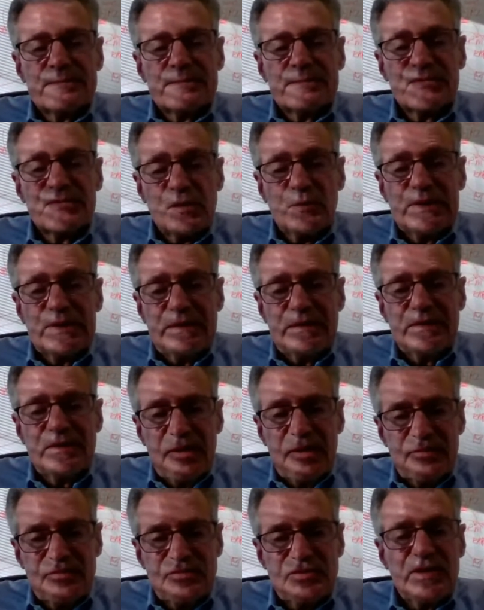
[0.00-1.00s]
So it
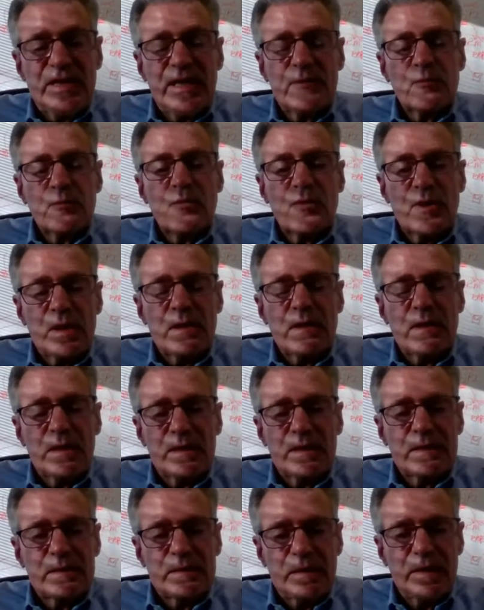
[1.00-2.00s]
does not work
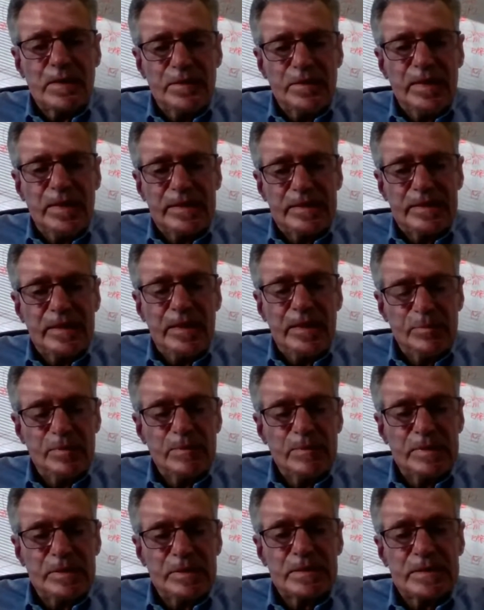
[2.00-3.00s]
on that
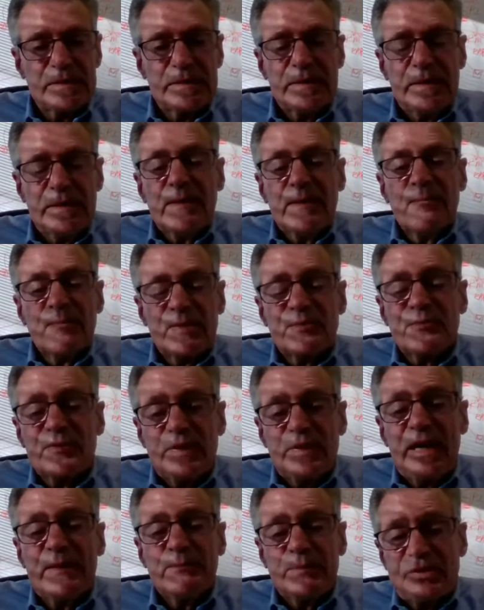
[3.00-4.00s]
capability.
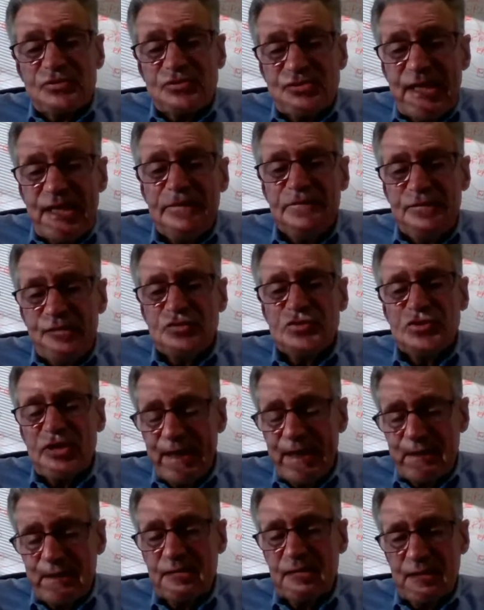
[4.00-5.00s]
But Safety
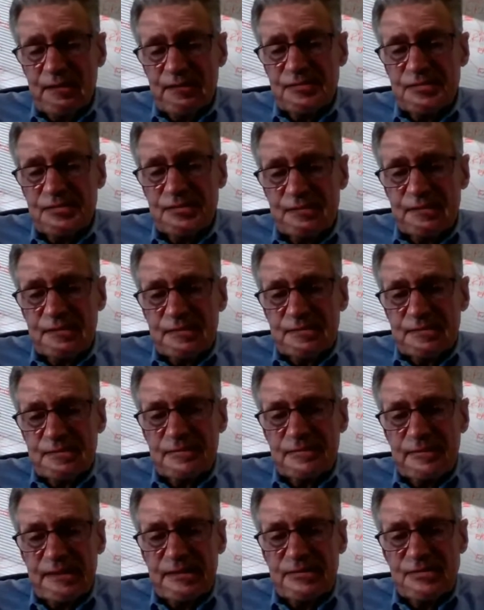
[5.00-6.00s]
Chat does,
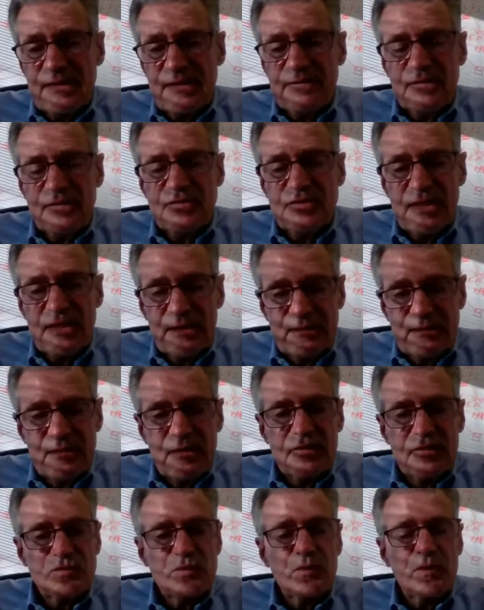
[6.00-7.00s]
right? Safety Chat
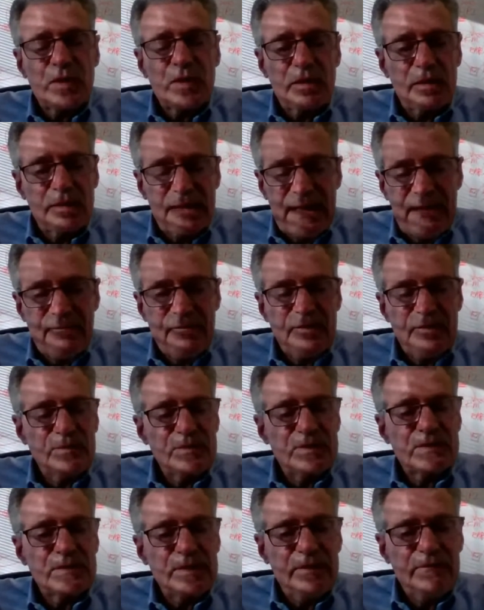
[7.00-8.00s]
does work on every
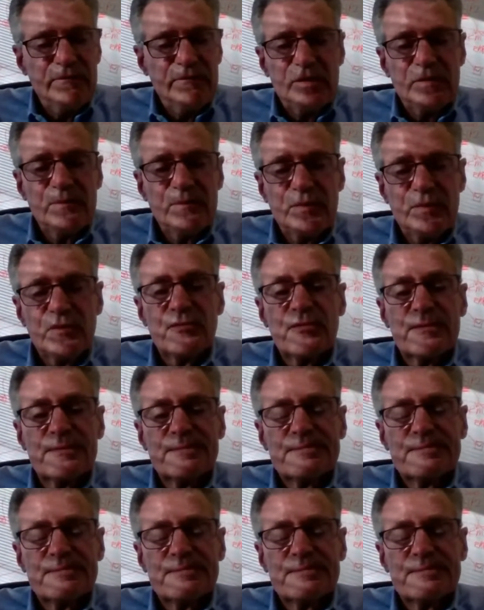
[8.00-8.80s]
computer.